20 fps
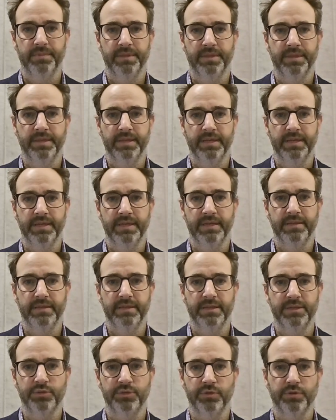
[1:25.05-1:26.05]
The
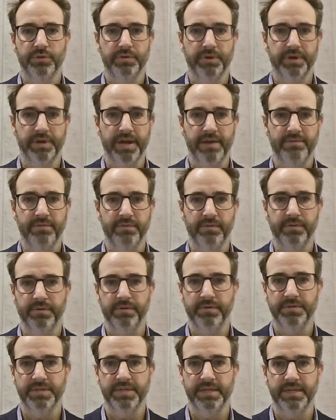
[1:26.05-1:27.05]
extraordinary recovery
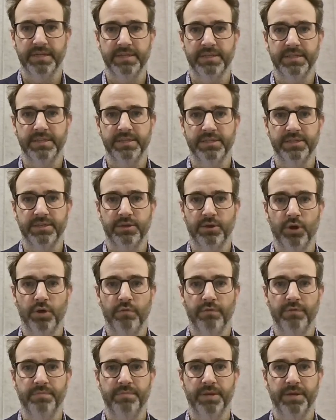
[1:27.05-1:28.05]
we've seen since the
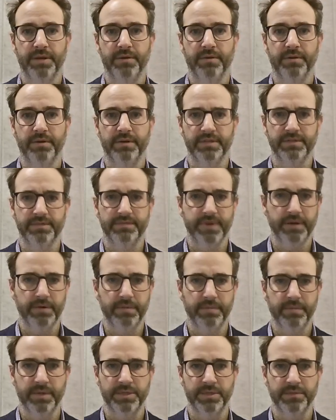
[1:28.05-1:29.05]
COVID period is very
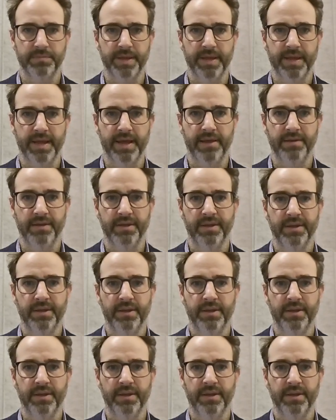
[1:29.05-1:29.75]
much about